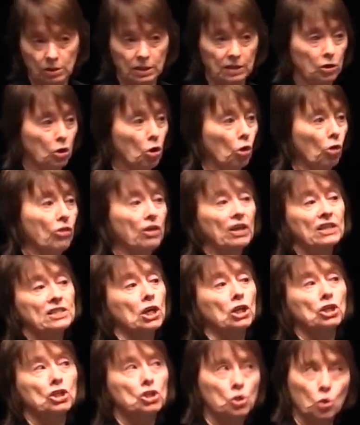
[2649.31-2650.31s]
Okay, the whole thing is
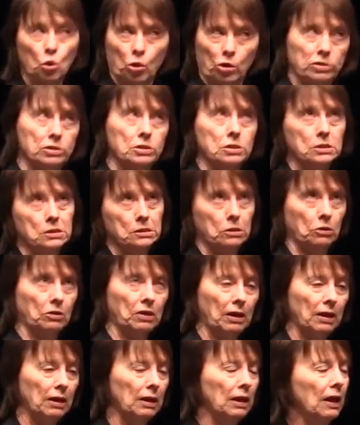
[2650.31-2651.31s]
unsourced.
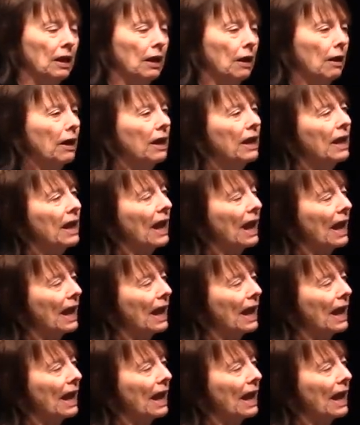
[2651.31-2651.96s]
Okay, right?